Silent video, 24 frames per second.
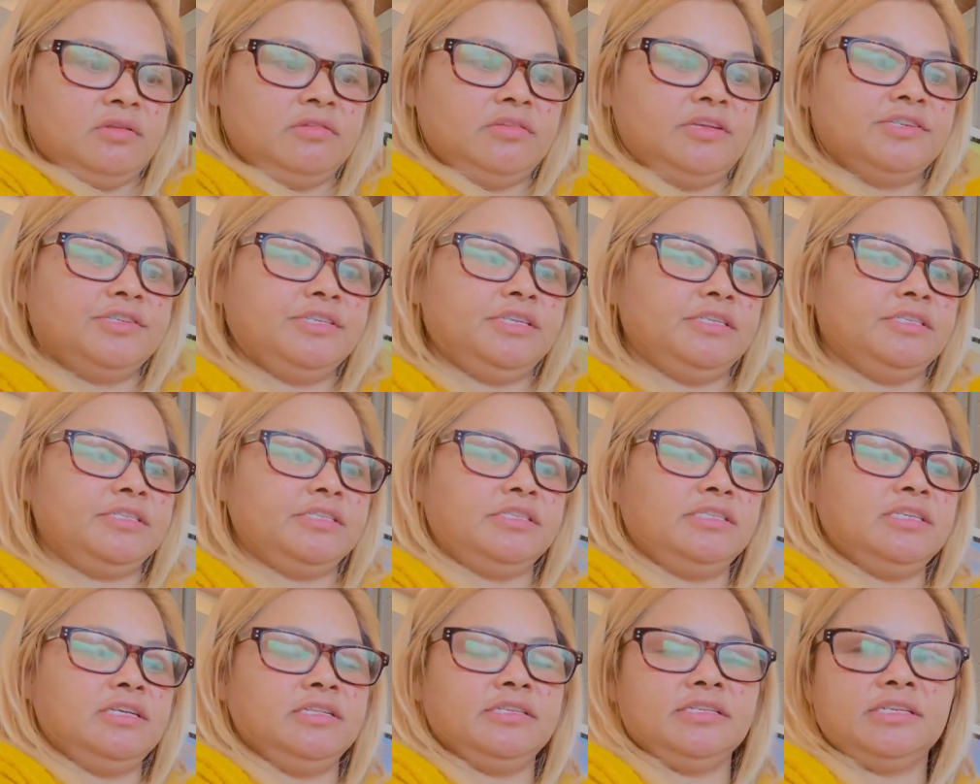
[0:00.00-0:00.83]
There's
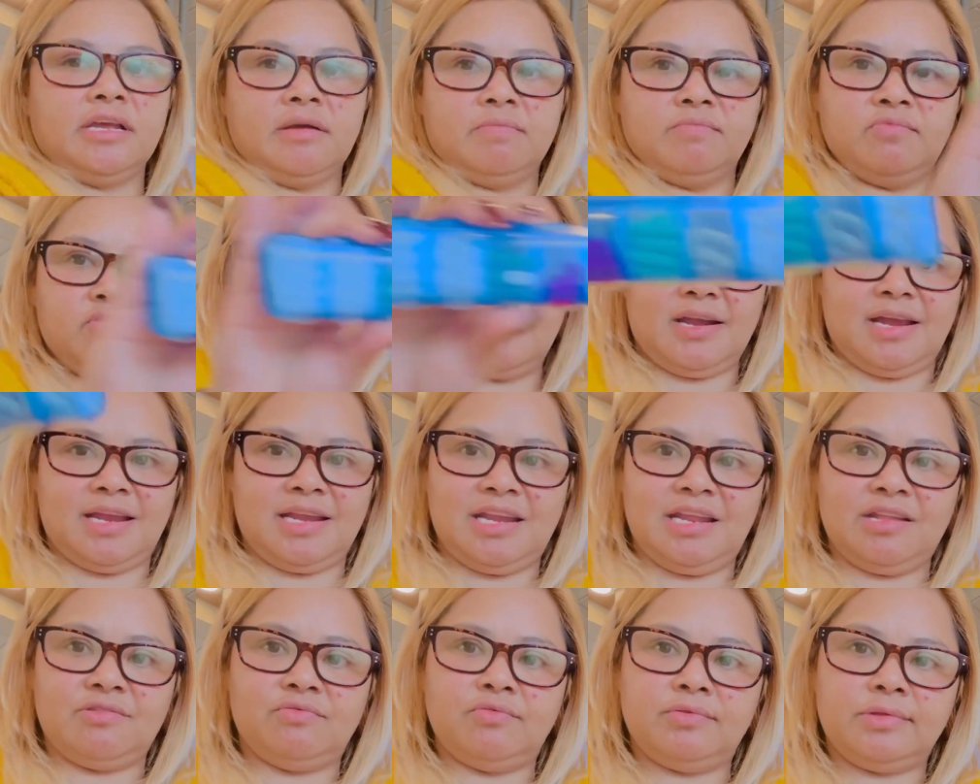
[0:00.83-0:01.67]
still some more I
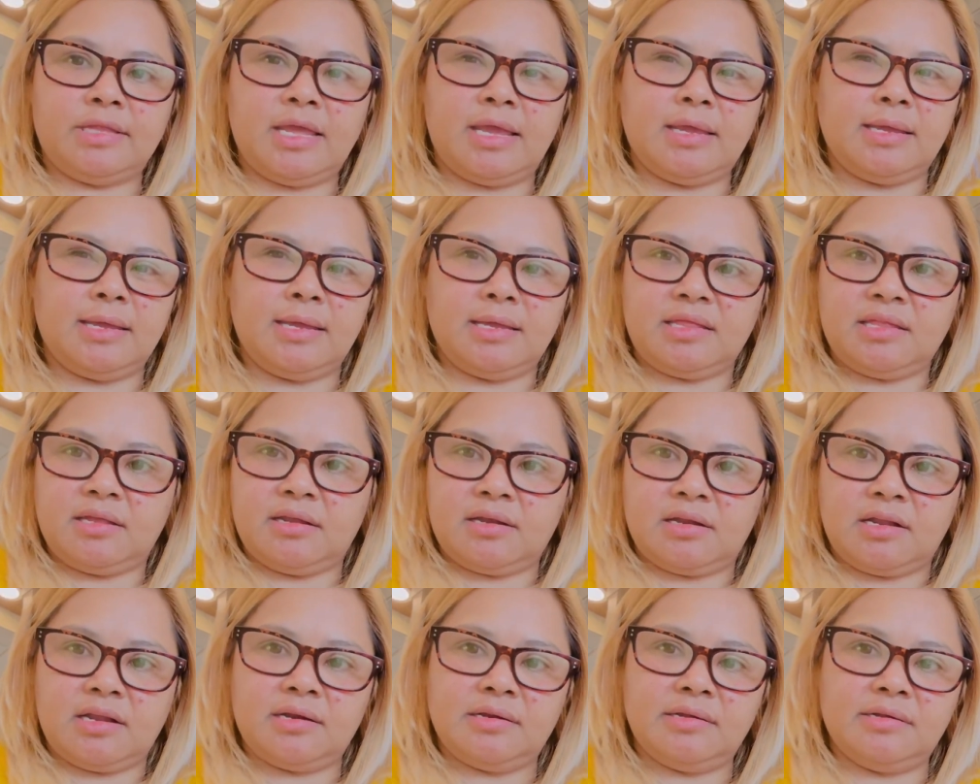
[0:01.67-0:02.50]
need to take it
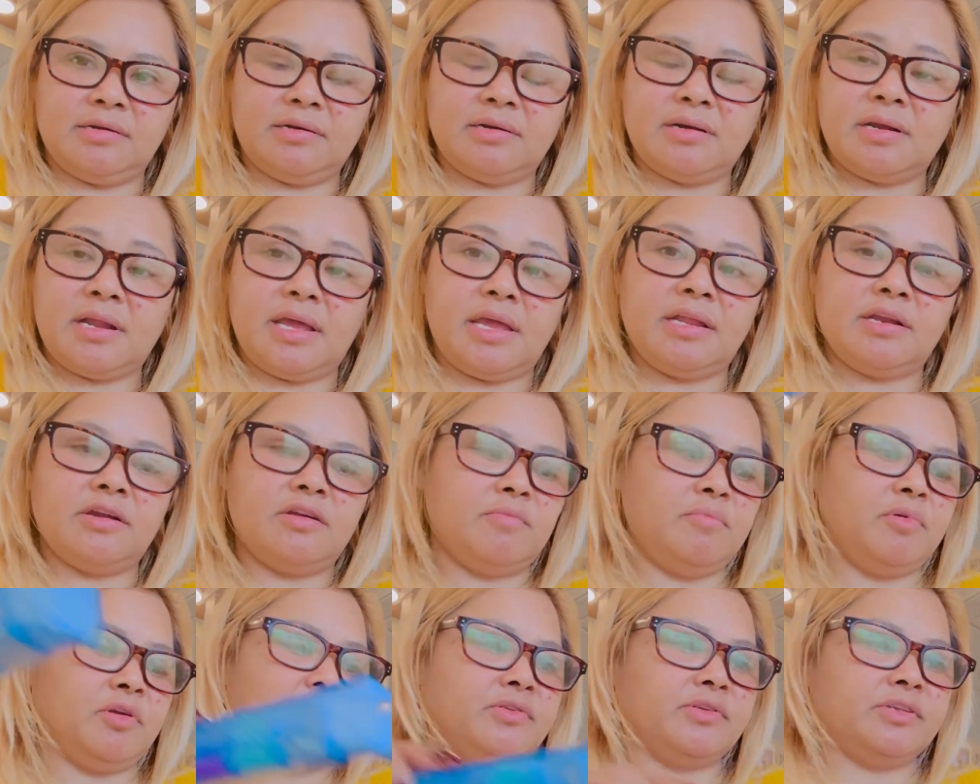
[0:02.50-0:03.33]
in a little
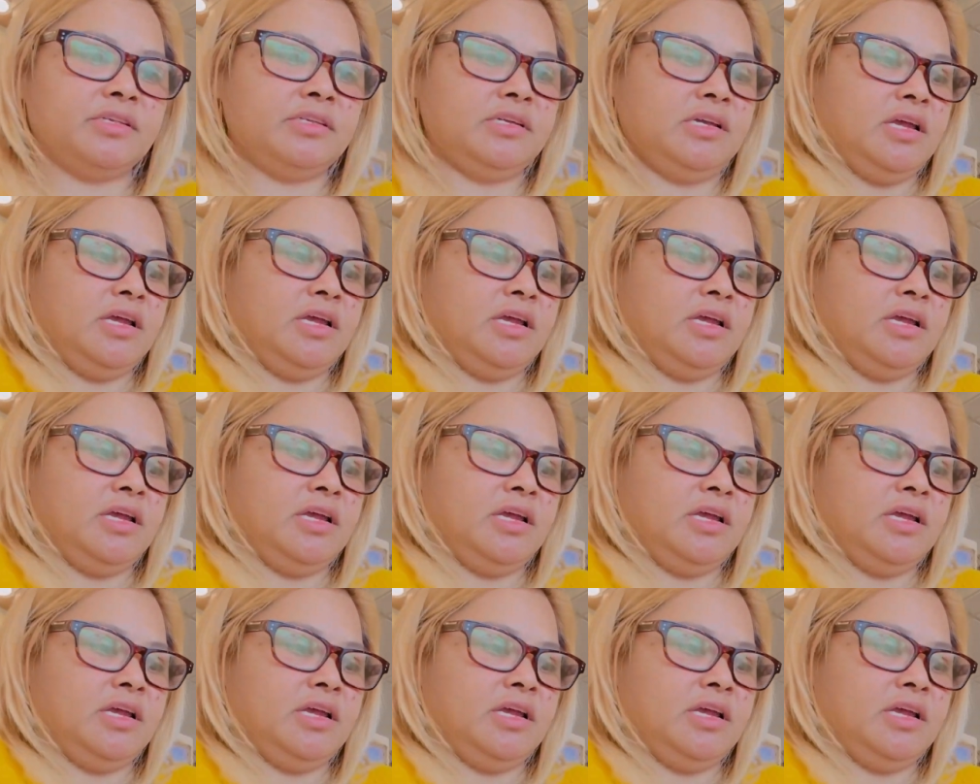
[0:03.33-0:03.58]
later because